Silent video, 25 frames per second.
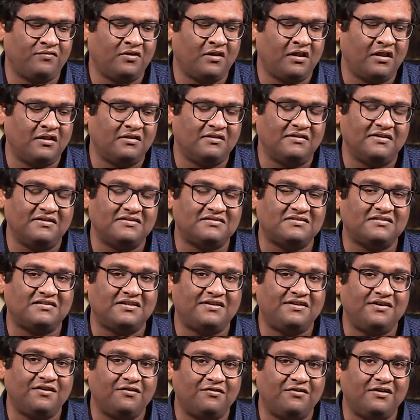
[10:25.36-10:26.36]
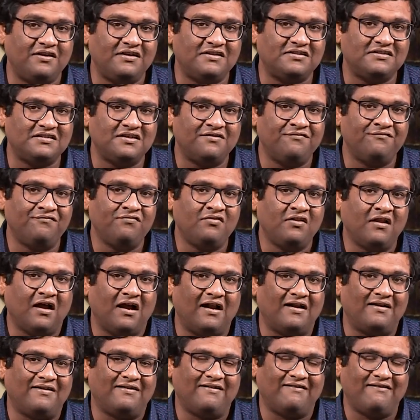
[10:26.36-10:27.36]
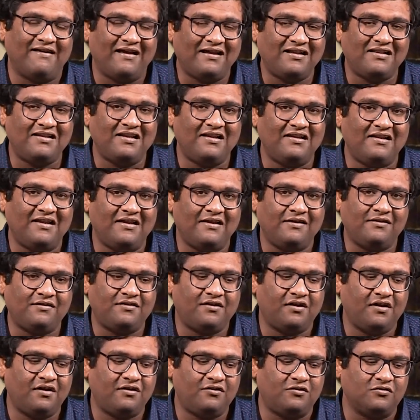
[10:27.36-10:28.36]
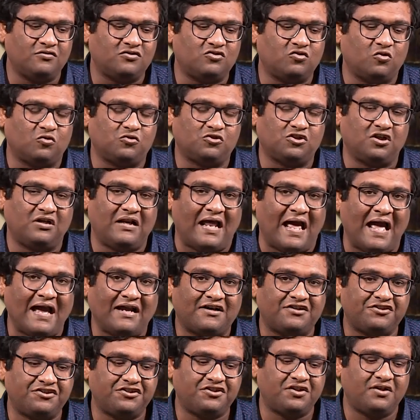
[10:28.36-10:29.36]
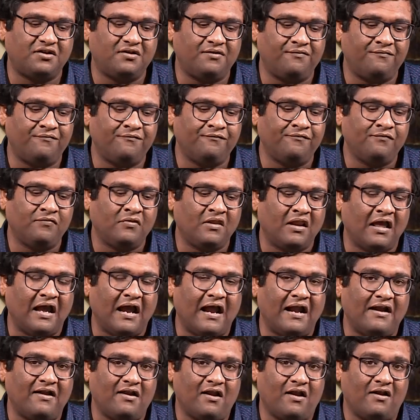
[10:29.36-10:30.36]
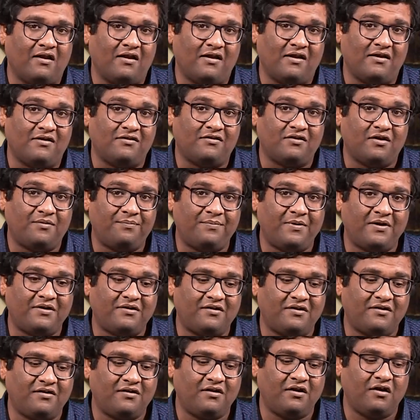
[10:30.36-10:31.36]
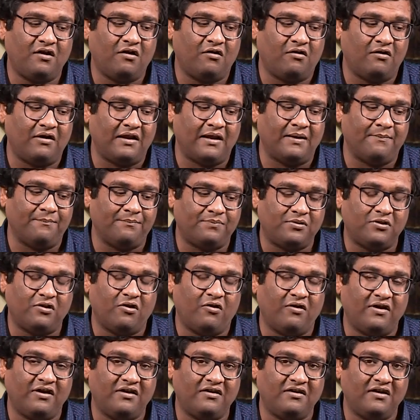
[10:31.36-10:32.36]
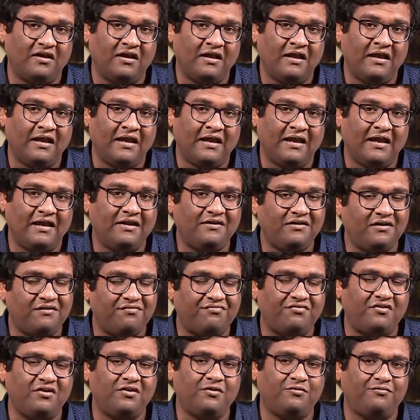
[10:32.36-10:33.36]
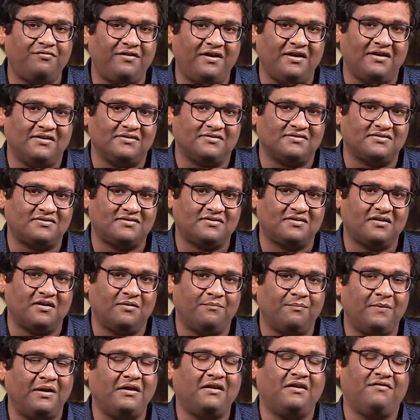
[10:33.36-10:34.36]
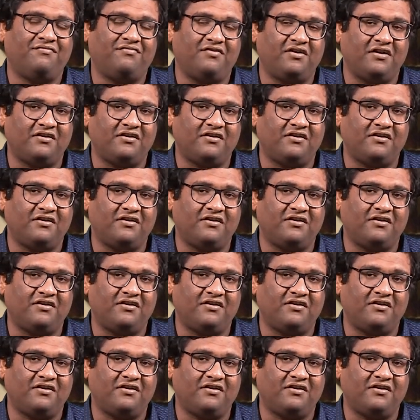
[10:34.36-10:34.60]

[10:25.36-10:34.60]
These theories are directly linked to social action and are interpreted or employed in different ways by different